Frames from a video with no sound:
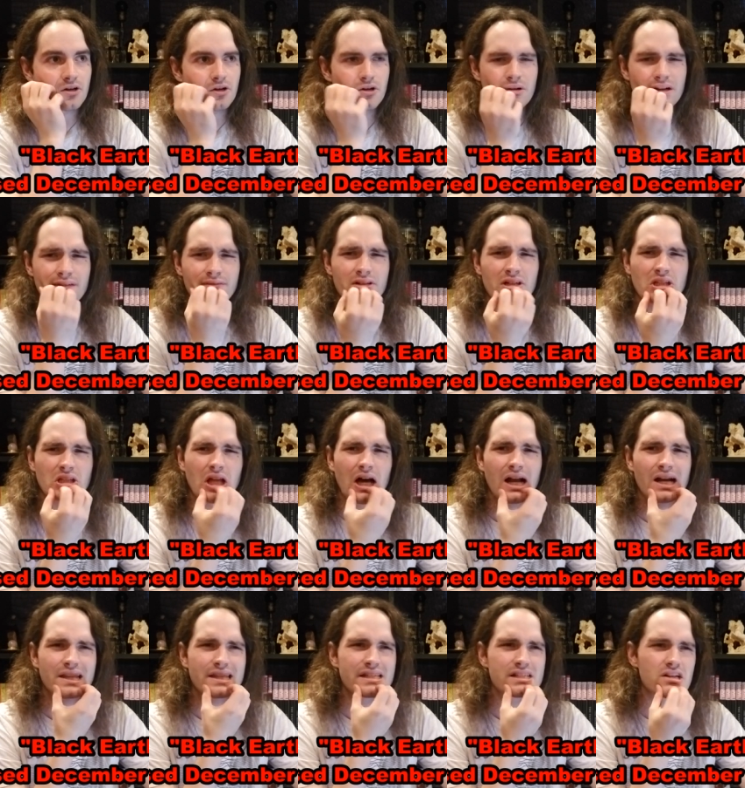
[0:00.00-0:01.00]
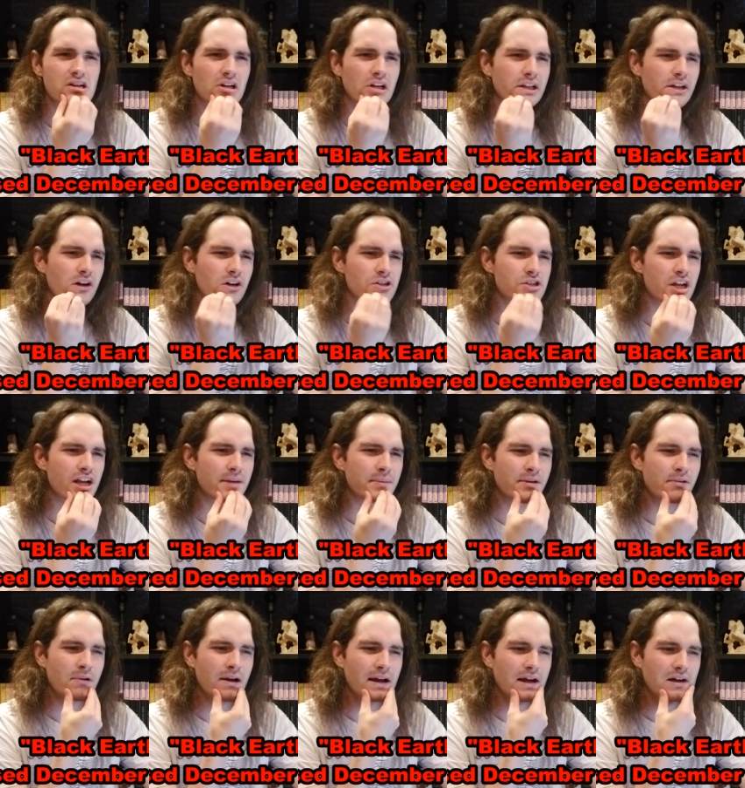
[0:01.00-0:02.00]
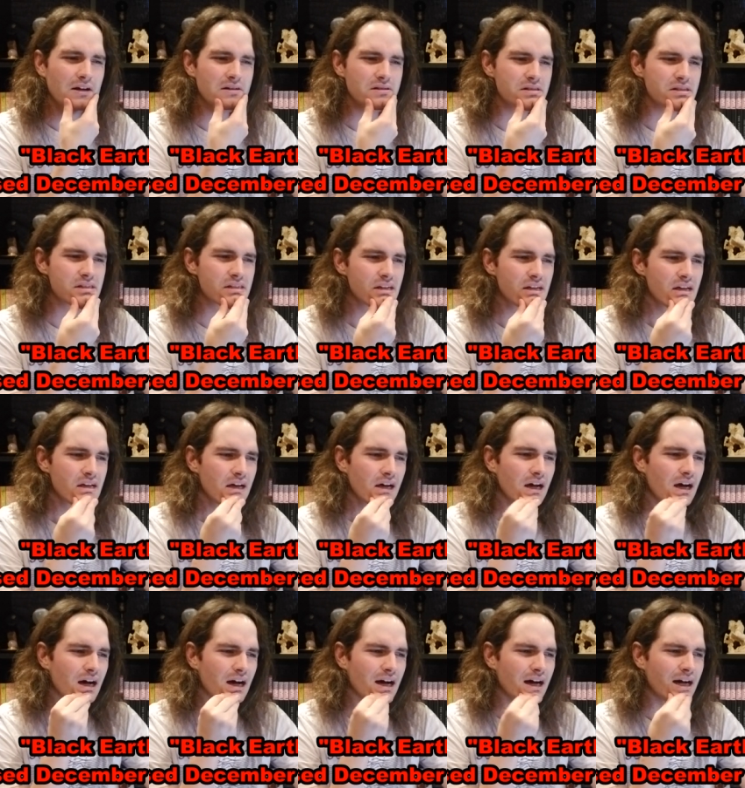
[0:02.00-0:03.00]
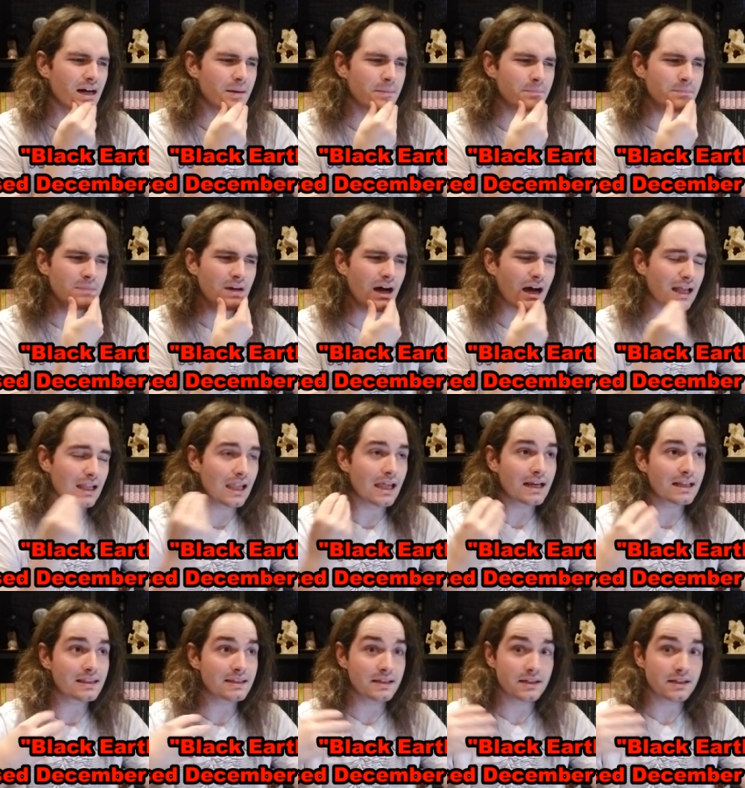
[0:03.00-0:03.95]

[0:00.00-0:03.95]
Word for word: or even a lot of these early Arch Enemy records. Um, I like the